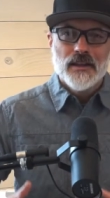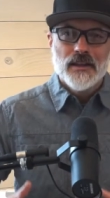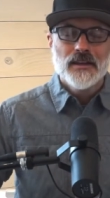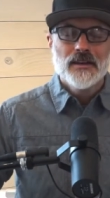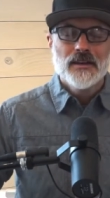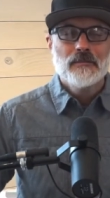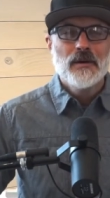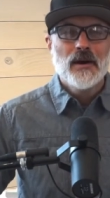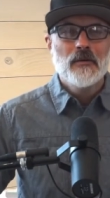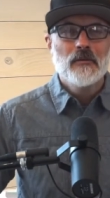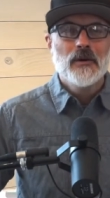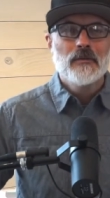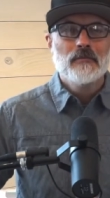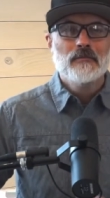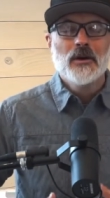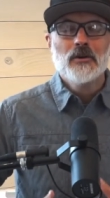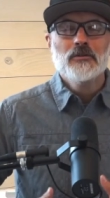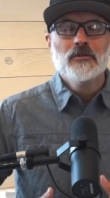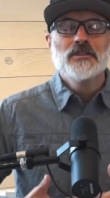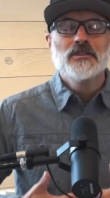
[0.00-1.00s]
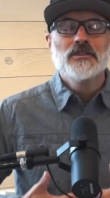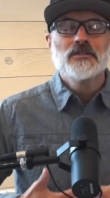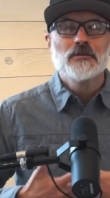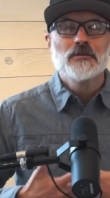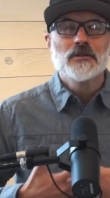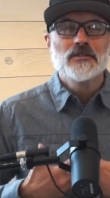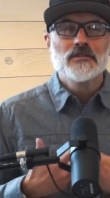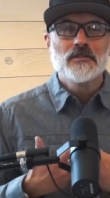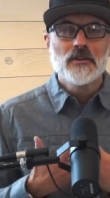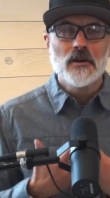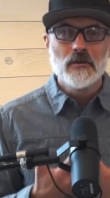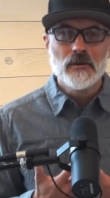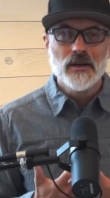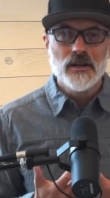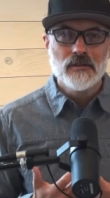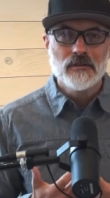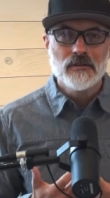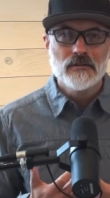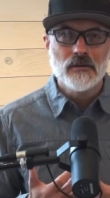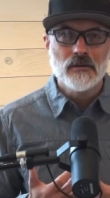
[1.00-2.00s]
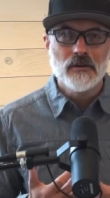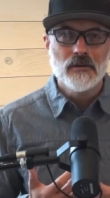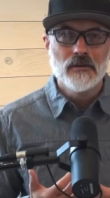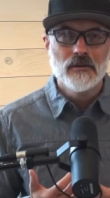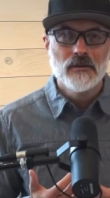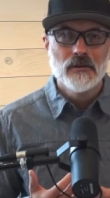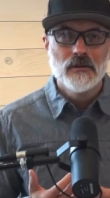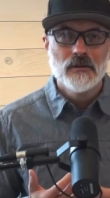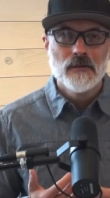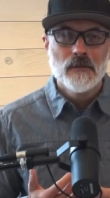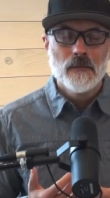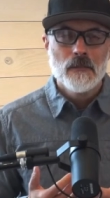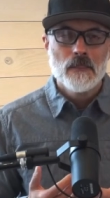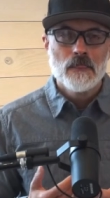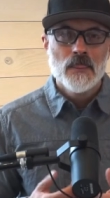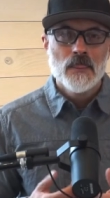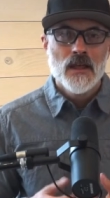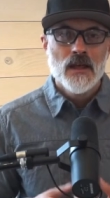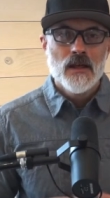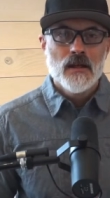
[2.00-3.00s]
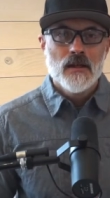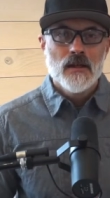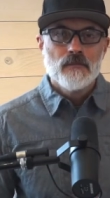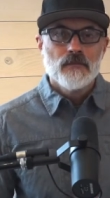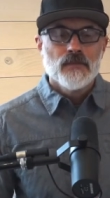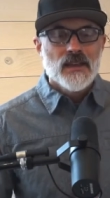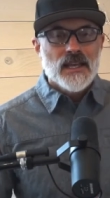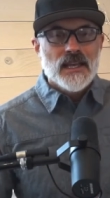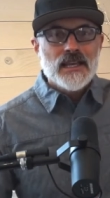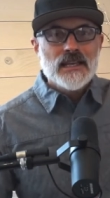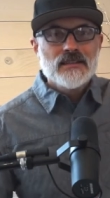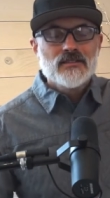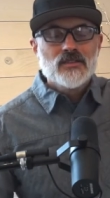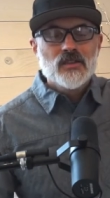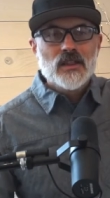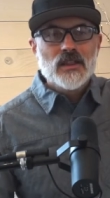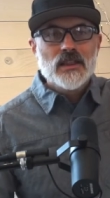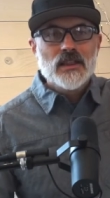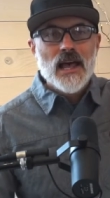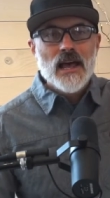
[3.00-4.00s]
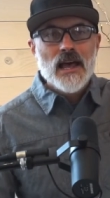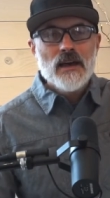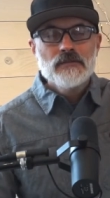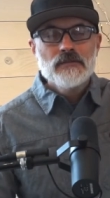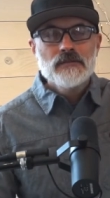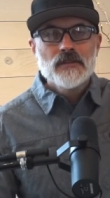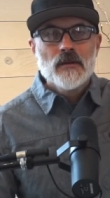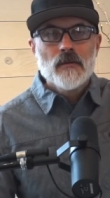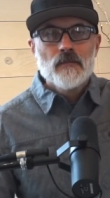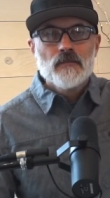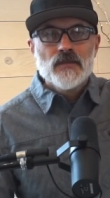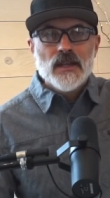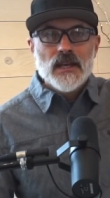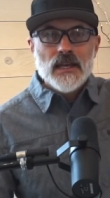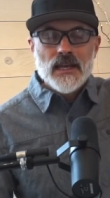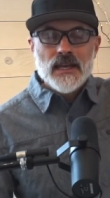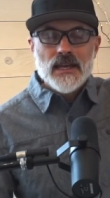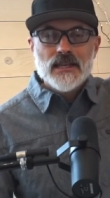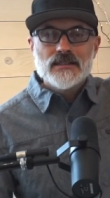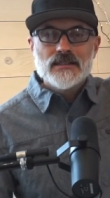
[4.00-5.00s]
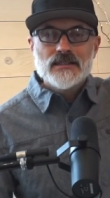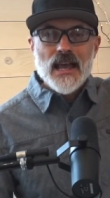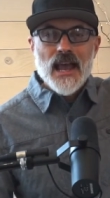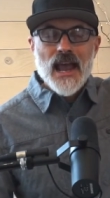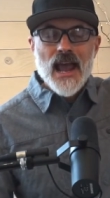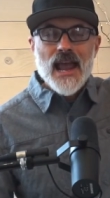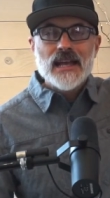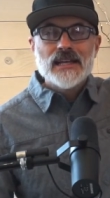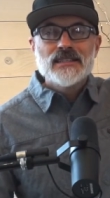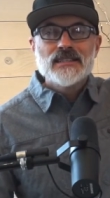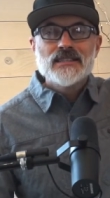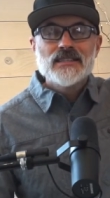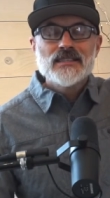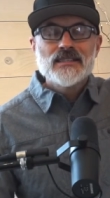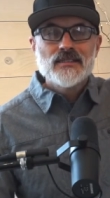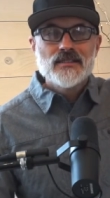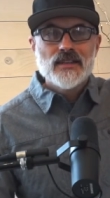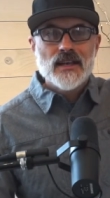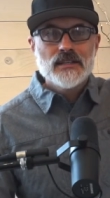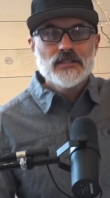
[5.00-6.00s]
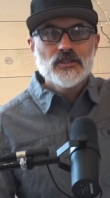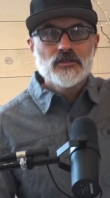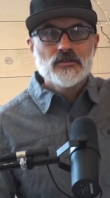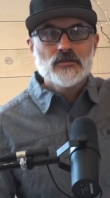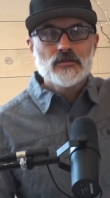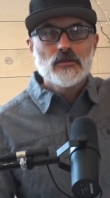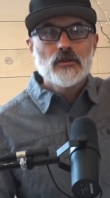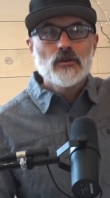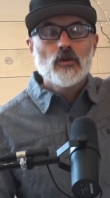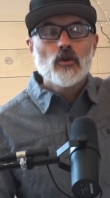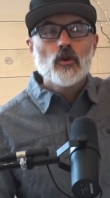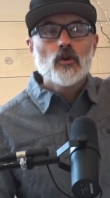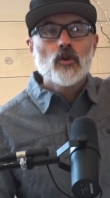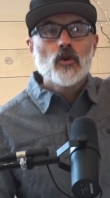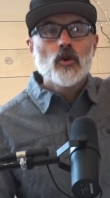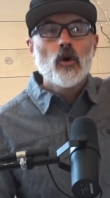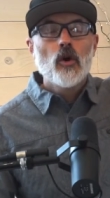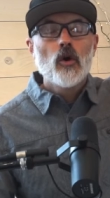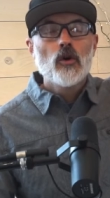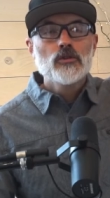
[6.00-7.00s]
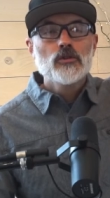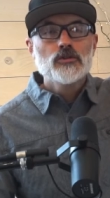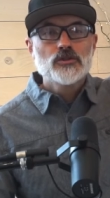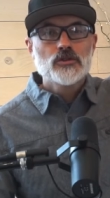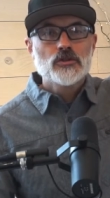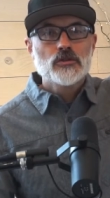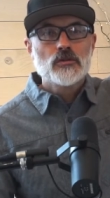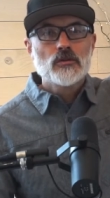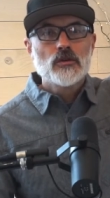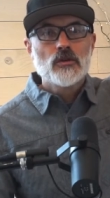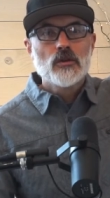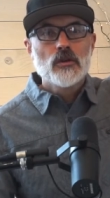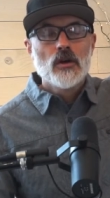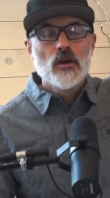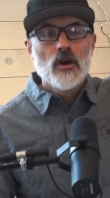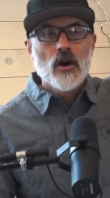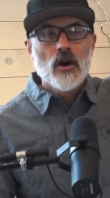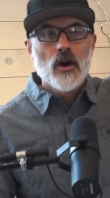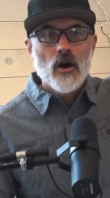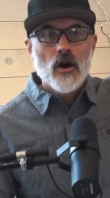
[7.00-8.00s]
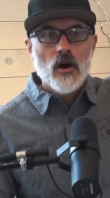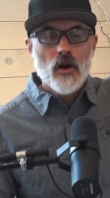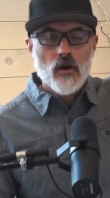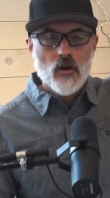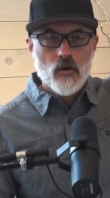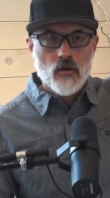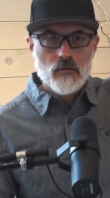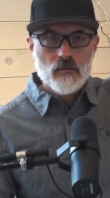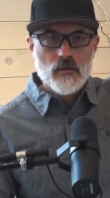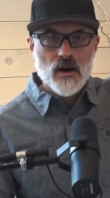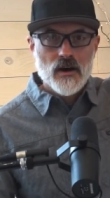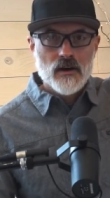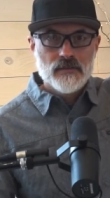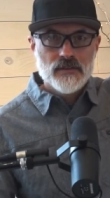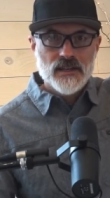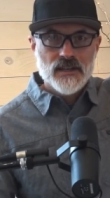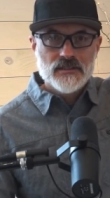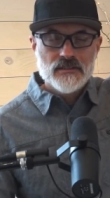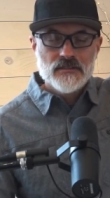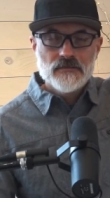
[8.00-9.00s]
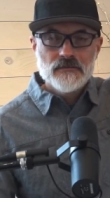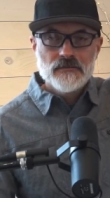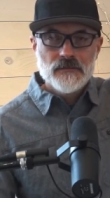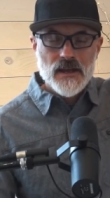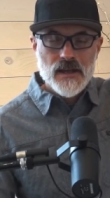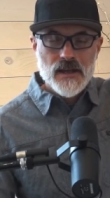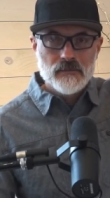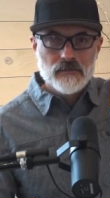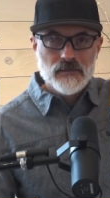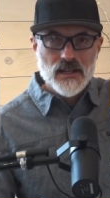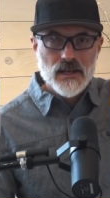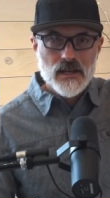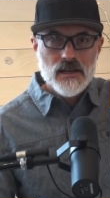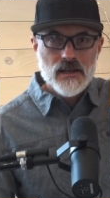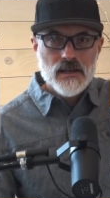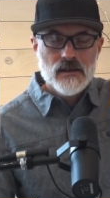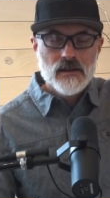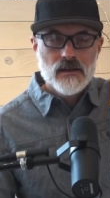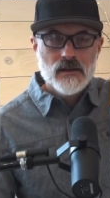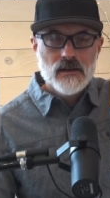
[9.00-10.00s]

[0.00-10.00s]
think about what Moses was going through. He's left his ancestral cultural home of his family.